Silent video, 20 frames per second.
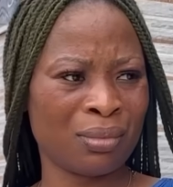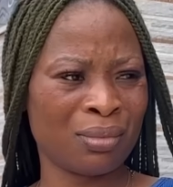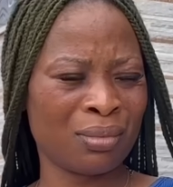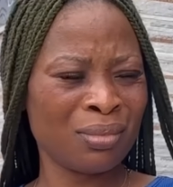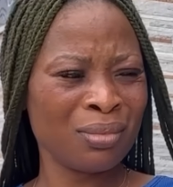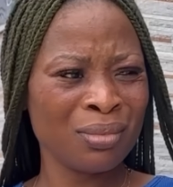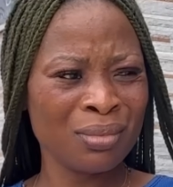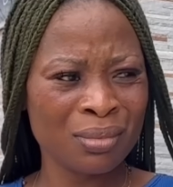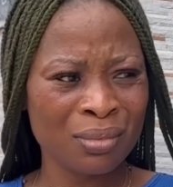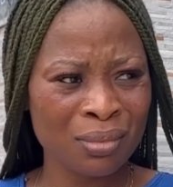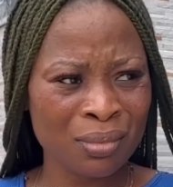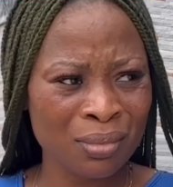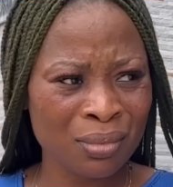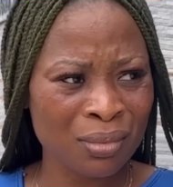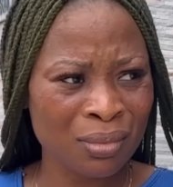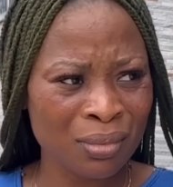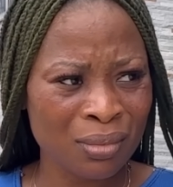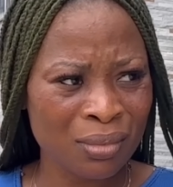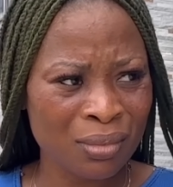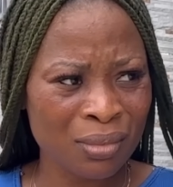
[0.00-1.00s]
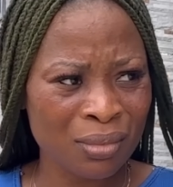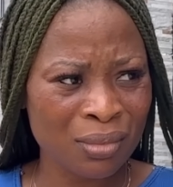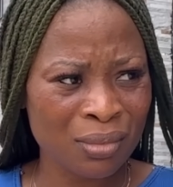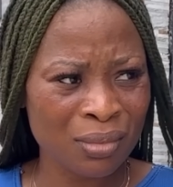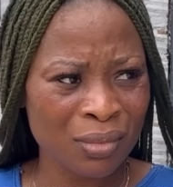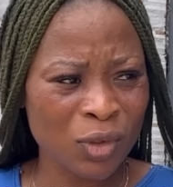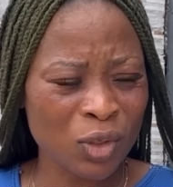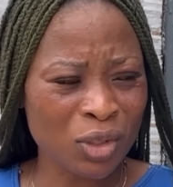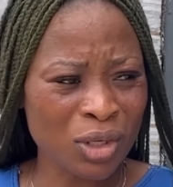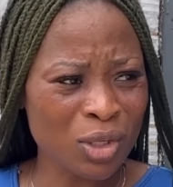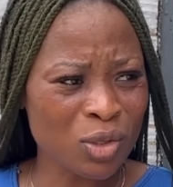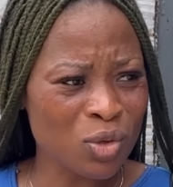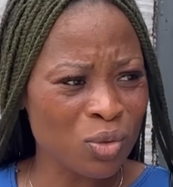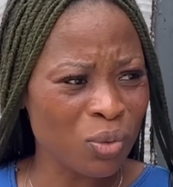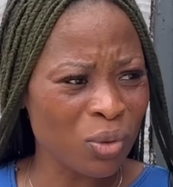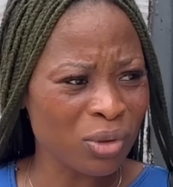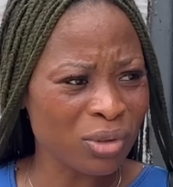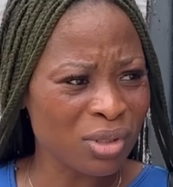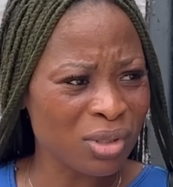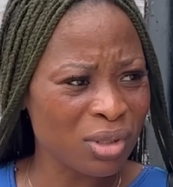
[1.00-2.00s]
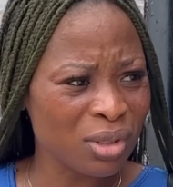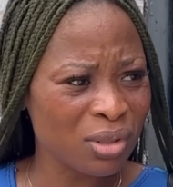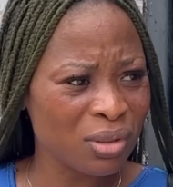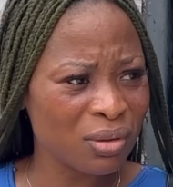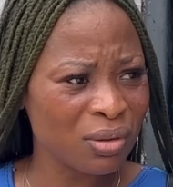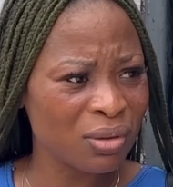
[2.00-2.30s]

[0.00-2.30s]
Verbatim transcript: Hmm? You need to what? I